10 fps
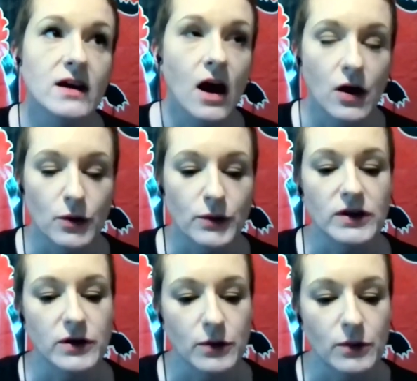oh,
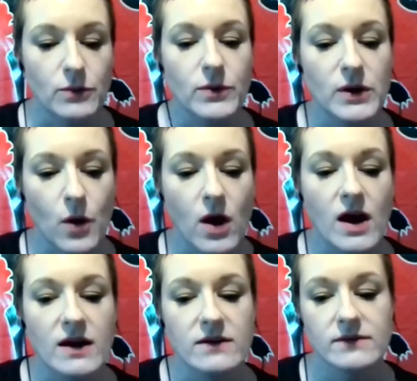we
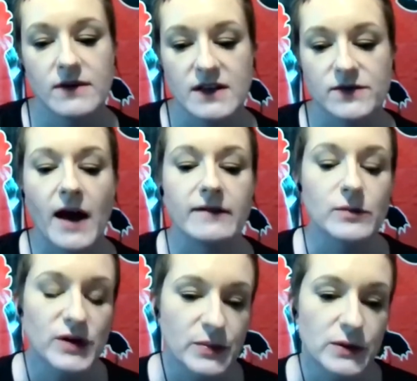want these
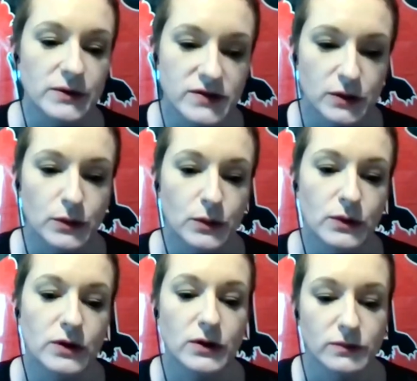violent people
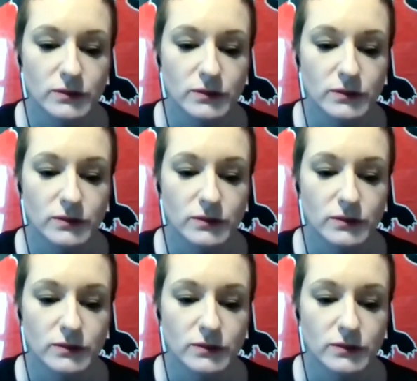to